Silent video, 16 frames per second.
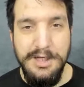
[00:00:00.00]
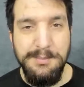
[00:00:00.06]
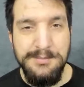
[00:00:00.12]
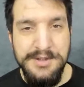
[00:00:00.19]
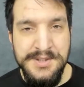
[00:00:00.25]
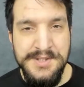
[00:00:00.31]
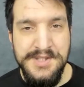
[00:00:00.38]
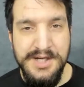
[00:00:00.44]

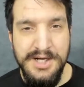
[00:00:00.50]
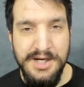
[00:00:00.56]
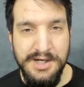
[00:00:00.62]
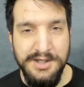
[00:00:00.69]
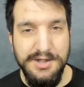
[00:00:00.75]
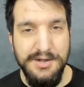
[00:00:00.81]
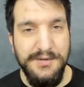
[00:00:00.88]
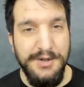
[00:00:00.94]
Ibn
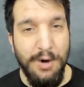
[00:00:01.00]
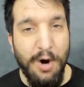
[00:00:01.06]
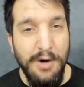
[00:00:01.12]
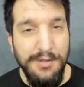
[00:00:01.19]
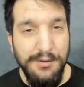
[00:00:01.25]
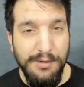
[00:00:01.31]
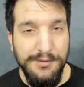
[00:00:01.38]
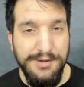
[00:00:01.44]
Ishaq, the
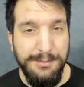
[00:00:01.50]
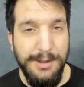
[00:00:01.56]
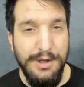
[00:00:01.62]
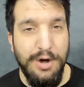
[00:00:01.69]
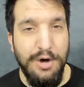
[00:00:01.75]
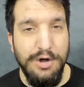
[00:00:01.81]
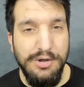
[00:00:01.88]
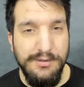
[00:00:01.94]
author of the
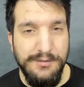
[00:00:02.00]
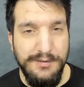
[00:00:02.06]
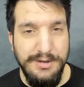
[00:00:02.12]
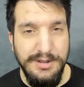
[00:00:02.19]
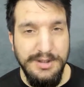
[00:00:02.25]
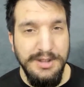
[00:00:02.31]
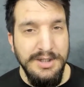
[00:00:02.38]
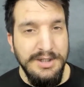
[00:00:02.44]

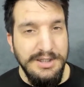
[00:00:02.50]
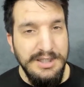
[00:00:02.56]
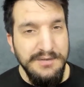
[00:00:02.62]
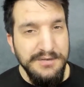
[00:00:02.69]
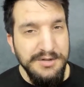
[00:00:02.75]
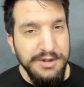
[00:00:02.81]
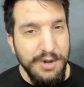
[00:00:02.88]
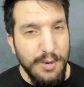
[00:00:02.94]
biography,
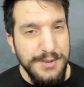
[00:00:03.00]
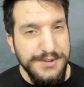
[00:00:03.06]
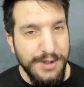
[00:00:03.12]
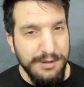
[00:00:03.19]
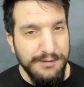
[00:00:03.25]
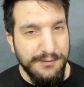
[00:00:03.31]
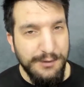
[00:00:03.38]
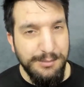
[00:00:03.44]
even goes
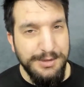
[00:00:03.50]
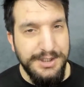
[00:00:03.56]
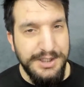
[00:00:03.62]
on from